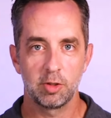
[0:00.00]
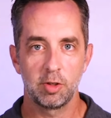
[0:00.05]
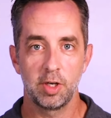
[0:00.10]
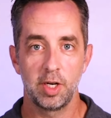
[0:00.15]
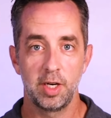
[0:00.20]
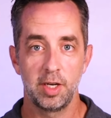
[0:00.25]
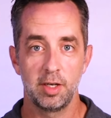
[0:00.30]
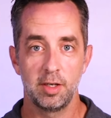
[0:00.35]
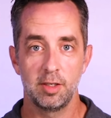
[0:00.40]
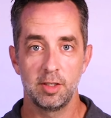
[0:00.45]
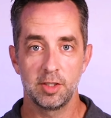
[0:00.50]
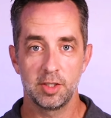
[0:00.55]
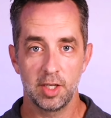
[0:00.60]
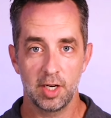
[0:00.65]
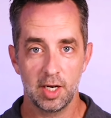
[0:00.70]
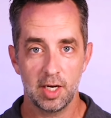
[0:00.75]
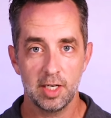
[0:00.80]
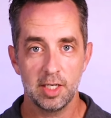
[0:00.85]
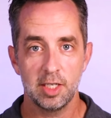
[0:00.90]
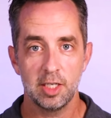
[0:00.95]
creators
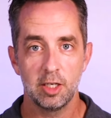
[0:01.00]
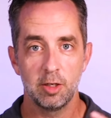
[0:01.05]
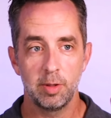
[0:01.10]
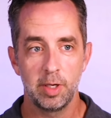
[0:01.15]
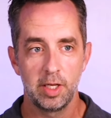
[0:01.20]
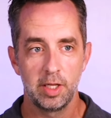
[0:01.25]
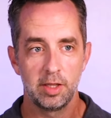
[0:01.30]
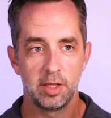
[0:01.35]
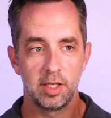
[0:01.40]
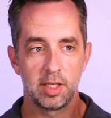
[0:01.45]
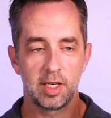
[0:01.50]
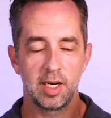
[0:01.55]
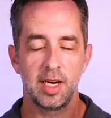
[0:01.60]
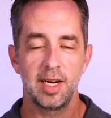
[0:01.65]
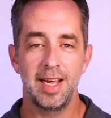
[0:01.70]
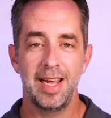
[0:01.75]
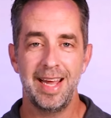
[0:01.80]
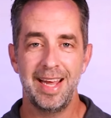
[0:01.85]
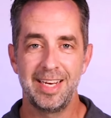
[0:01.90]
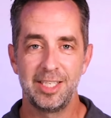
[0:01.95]
that I know in the kind
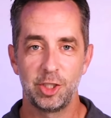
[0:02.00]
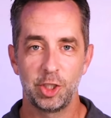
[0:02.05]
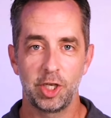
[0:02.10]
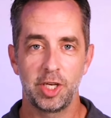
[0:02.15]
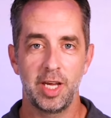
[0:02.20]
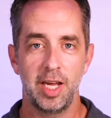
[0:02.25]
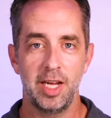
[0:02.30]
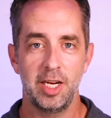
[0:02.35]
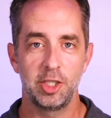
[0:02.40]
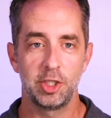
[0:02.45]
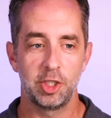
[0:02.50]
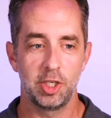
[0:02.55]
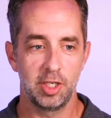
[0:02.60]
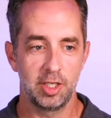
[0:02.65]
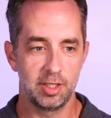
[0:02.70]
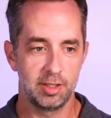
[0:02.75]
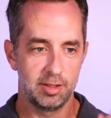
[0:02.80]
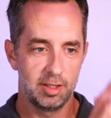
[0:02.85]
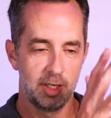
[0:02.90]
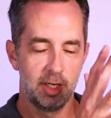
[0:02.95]
of
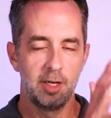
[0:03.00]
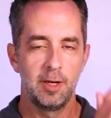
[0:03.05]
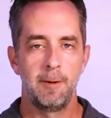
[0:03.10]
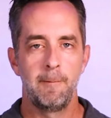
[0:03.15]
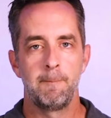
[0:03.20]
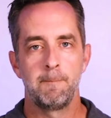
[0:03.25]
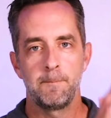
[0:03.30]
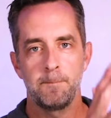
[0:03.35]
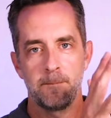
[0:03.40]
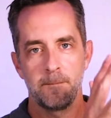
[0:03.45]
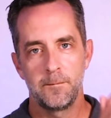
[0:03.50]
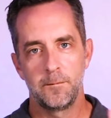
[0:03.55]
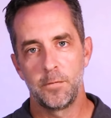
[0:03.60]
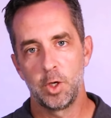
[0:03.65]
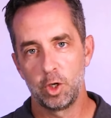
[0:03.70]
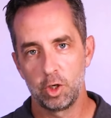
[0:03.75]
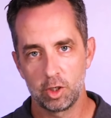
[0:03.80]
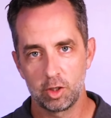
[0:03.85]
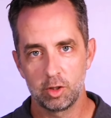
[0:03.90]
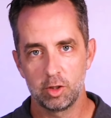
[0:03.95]
education
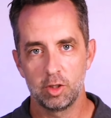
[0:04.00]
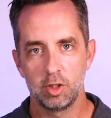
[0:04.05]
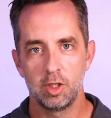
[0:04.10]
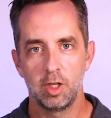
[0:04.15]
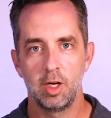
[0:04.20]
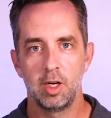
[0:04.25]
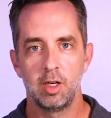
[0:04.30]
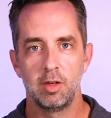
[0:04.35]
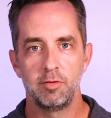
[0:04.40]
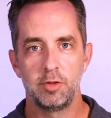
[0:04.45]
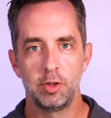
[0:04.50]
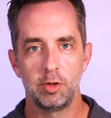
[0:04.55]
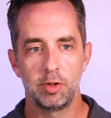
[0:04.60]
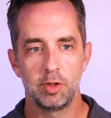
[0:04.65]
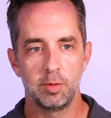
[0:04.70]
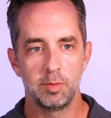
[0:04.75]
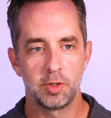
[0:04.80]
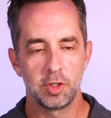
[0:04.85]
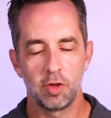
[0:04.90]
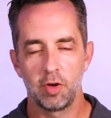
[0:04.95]
vertical of
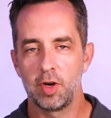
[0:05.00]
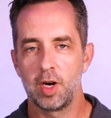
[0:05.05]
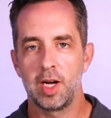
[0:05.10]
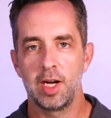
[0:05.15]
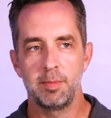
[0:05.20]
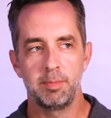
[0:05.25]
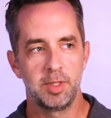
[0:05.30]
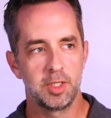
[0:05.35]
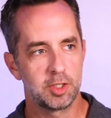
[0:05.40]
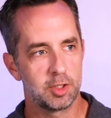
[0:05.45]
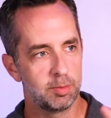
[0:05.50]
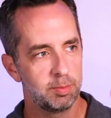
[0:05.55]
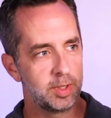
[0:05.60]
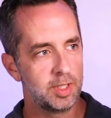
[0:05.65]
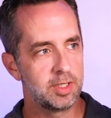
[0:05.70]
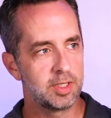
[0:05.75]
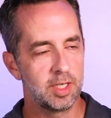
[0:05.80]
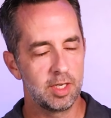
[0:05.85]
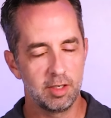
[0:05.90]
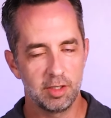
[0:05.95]
YouTube. So they're not Mr.
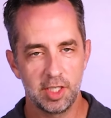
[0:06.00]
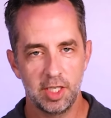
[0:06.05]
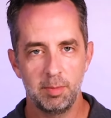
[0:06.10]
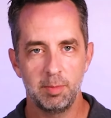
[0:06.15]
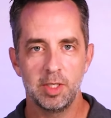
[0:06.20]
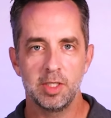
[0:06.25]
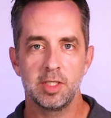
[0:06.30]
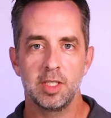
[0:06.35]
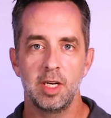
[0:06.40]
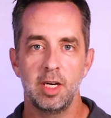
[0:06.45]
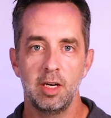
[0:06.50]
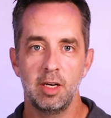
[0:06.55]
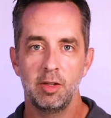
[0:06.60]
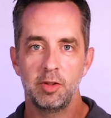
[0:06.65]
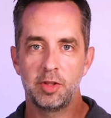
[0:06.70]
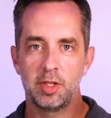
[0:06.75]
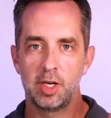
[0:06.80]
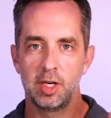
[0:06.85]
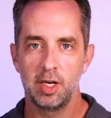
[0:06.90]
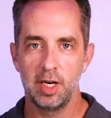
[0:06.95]
Beast entertainment style,
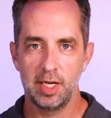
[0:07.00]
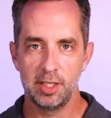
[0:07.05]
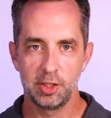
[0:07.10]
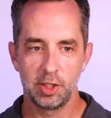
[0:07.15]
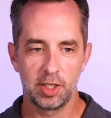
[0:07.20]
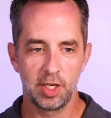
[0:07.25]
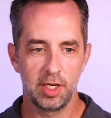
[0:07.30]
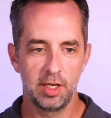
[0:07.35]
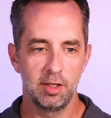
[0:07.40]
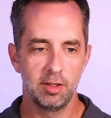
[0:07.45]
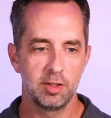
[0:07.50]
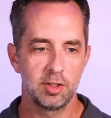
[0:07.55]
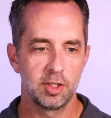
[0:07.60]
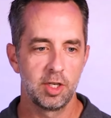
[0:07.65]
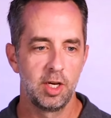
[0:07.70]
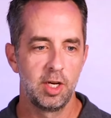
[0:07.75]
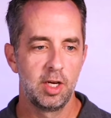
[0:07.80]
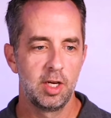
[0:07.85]
they're educators.